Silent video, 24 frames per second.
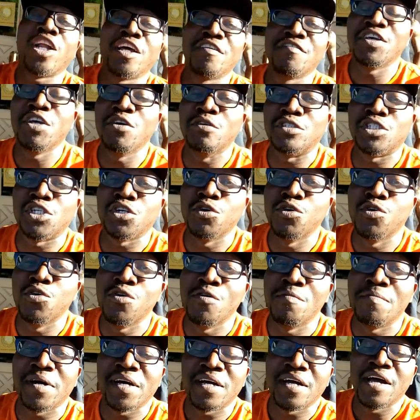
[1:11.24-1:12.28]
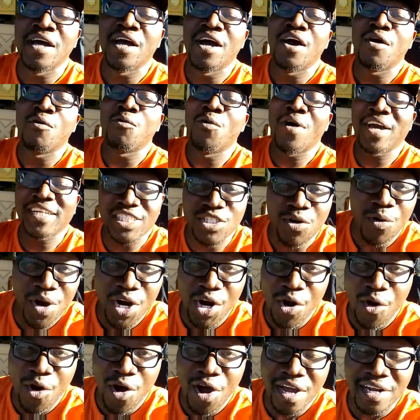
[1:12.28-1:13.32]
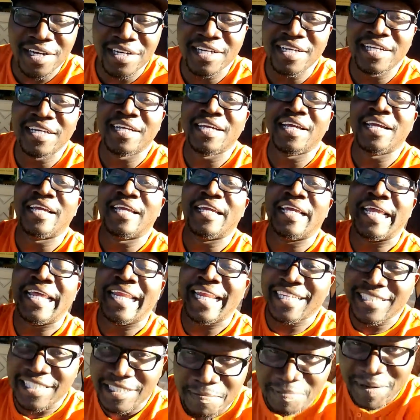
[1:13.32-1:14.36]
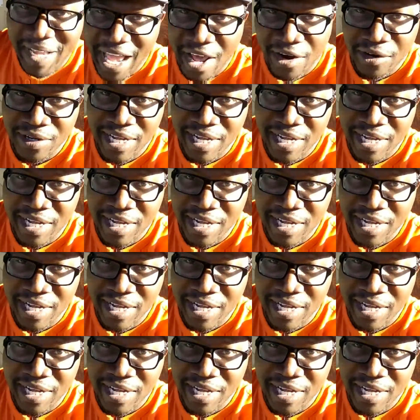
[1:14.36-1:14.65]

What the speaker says: of YouTube, what's going on? It is the piano